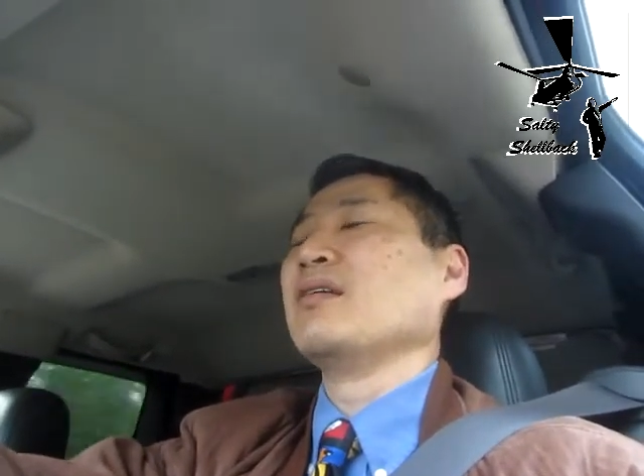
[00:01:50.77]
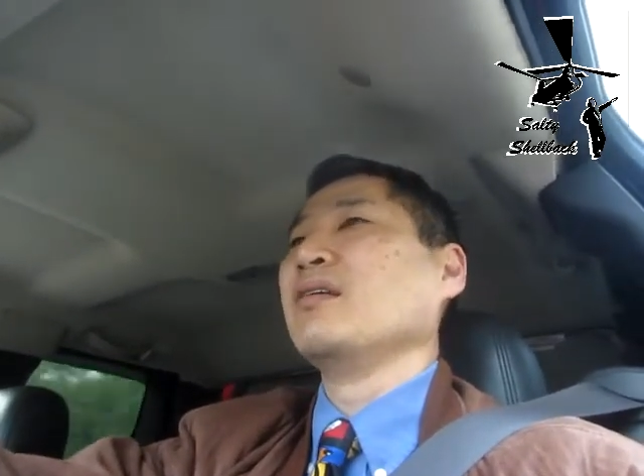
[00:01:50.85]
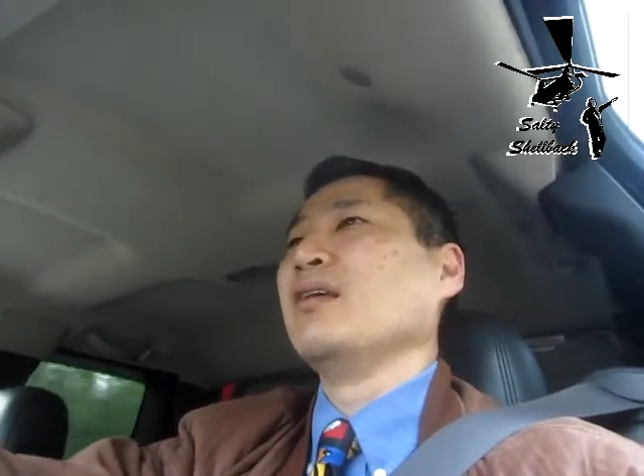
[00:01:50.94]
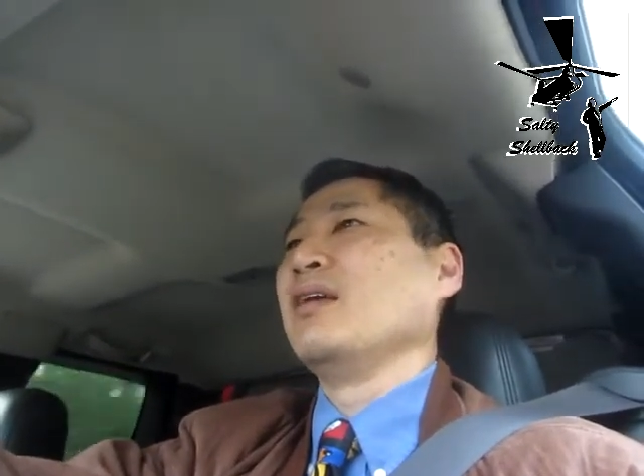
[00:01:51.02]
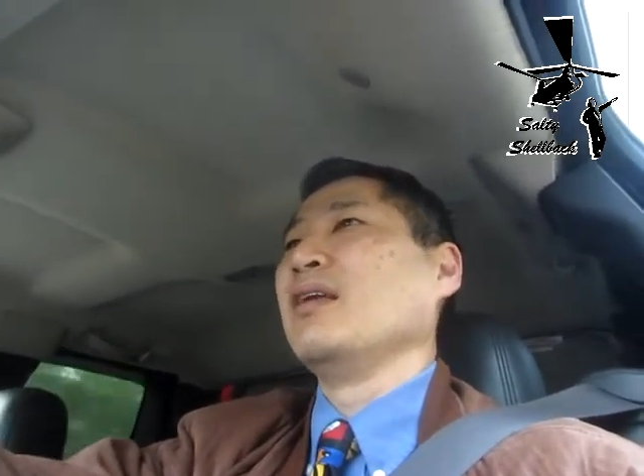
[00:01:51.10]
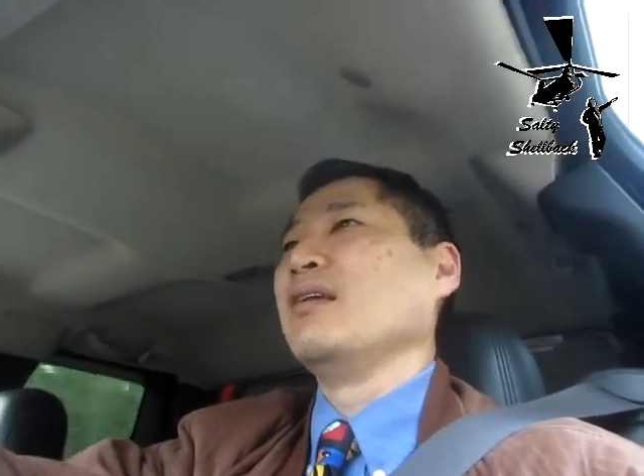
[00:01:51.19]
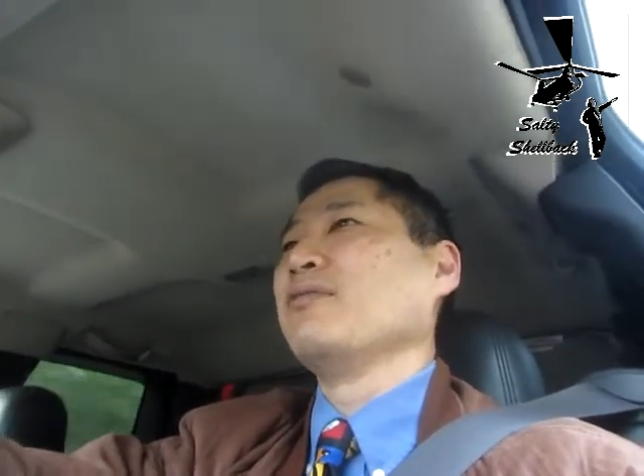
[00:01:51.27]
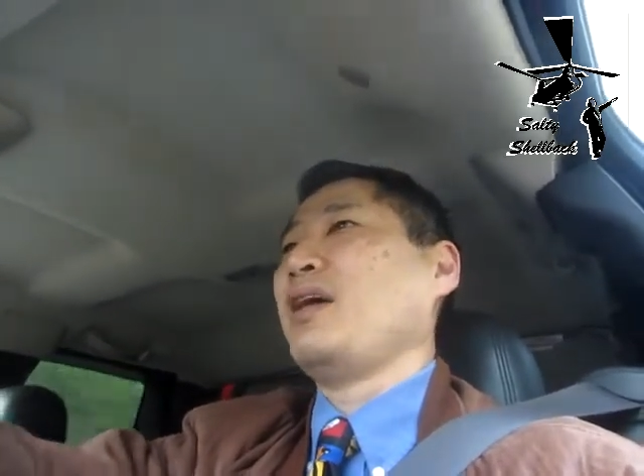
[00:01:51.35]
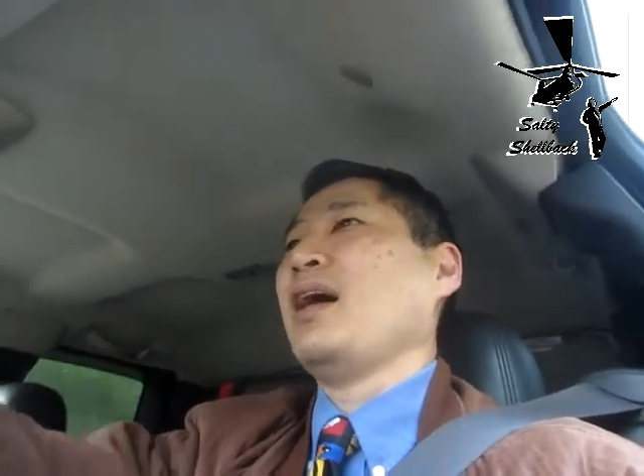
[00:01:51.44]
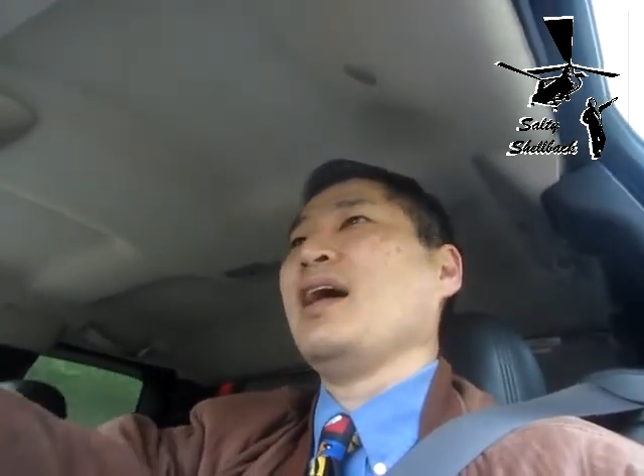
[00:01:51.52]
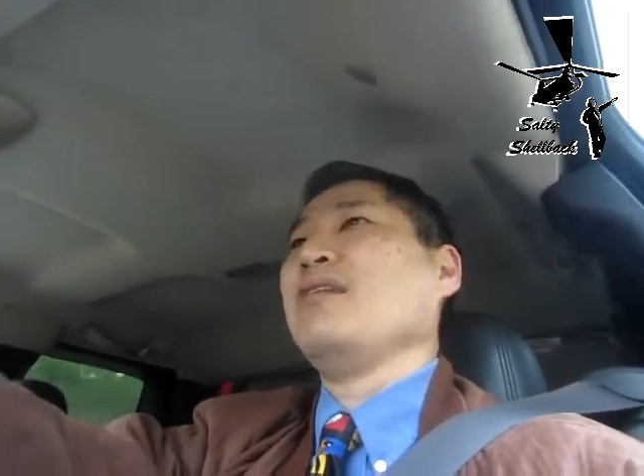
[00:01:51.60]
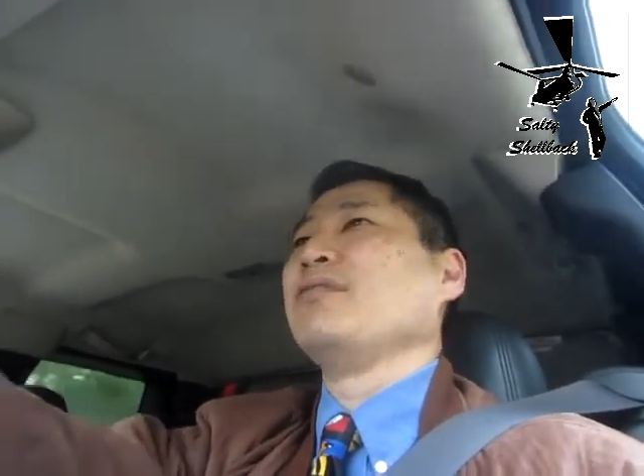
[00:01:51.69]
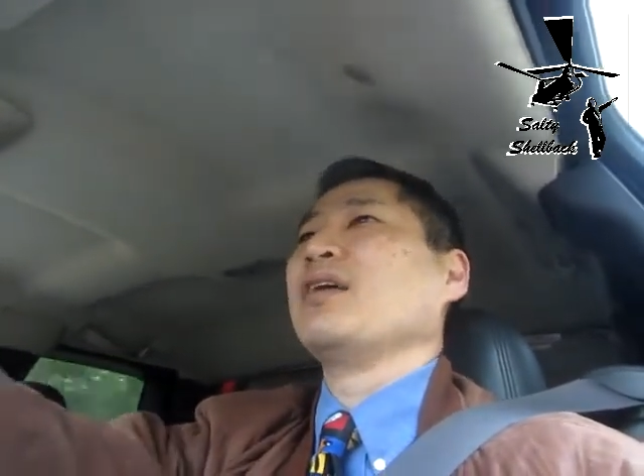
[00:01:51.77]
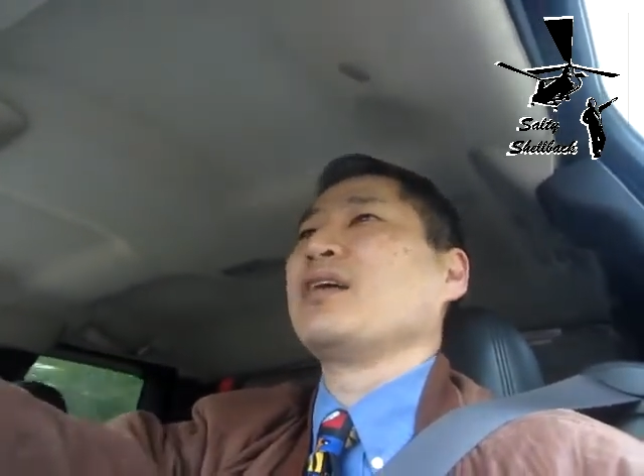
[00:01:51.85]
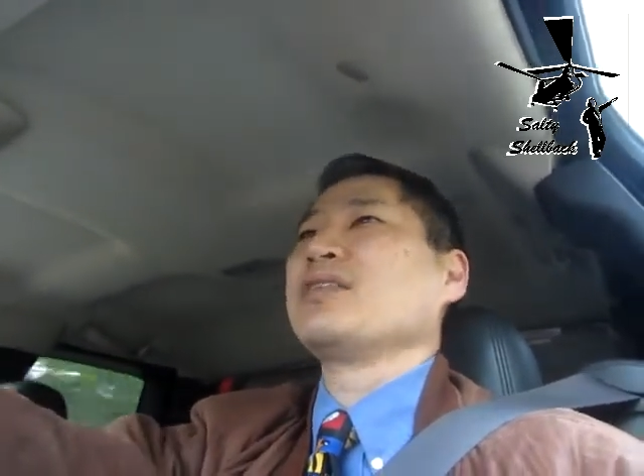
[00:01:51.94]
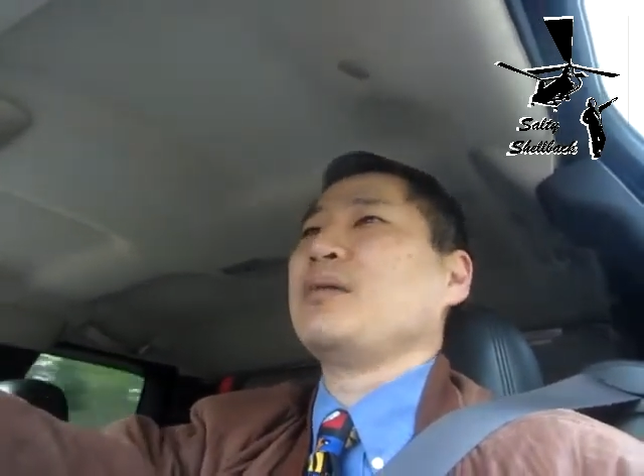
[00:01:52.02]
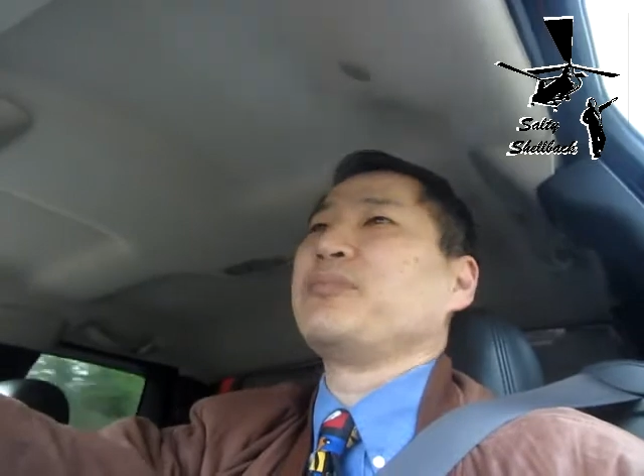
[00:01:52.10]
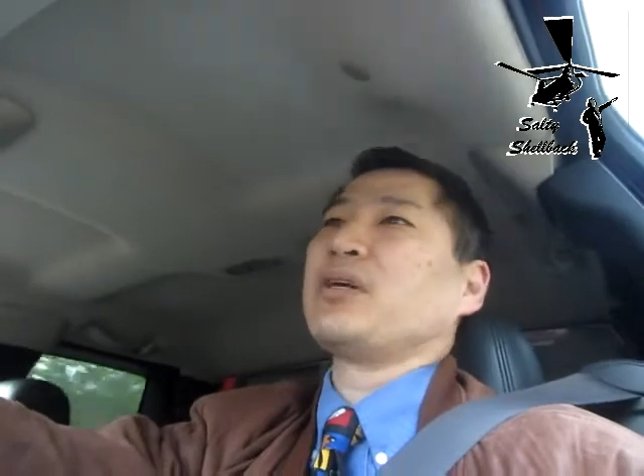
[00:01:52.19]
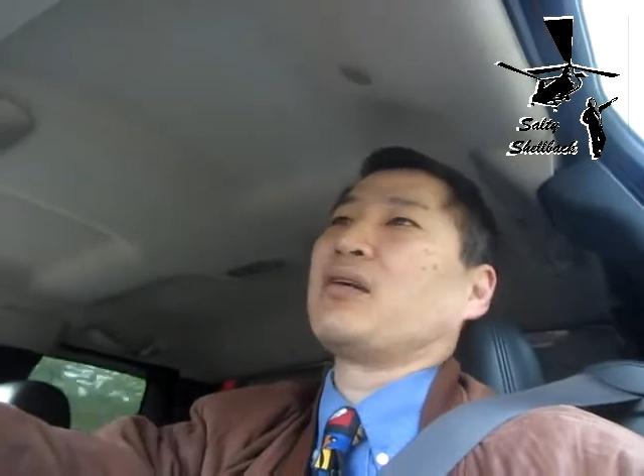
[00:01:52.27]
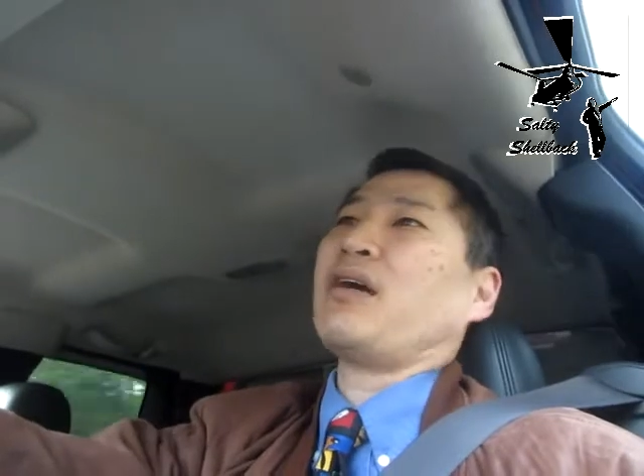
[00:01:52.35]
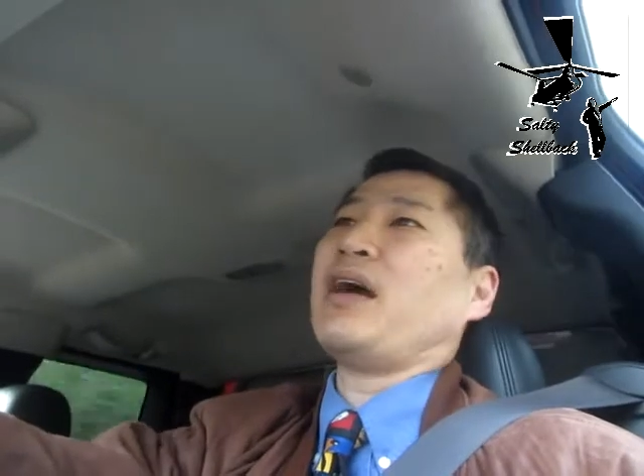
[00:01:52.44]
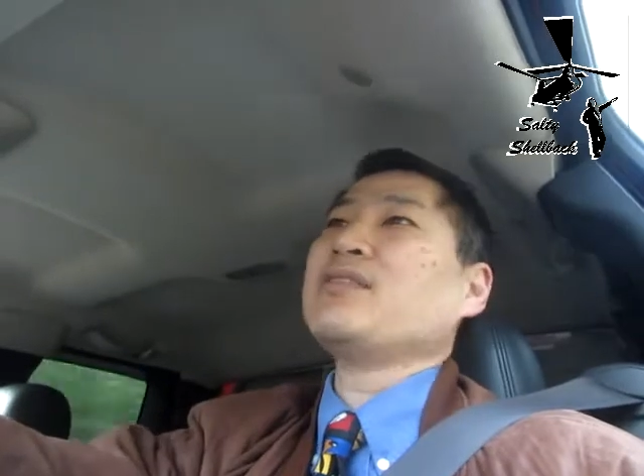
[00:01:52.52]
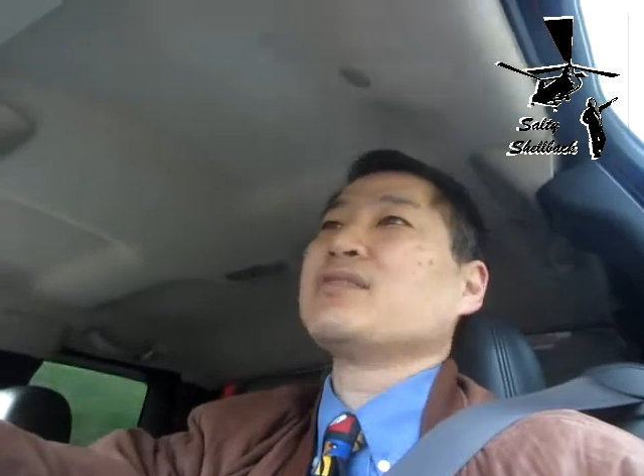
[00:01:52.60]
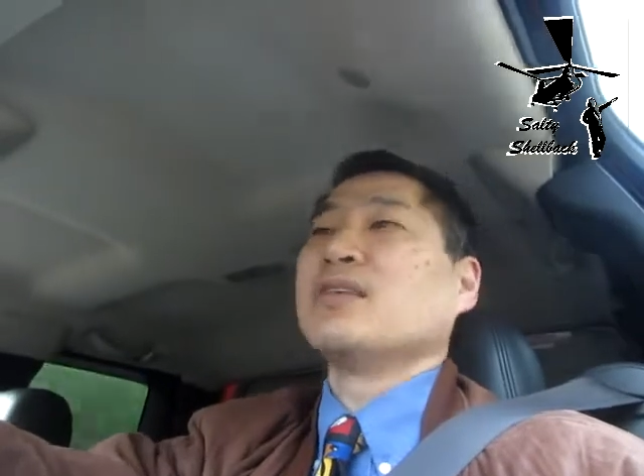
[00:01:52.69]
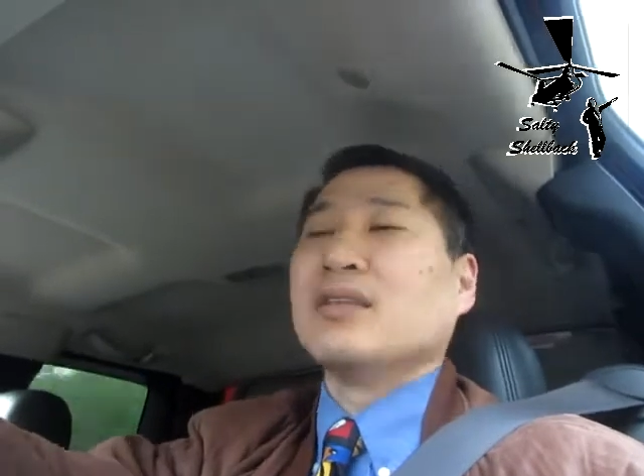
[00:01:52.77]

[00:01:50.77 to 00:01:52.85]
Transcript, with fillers: And, and if I haven't accepted Christ,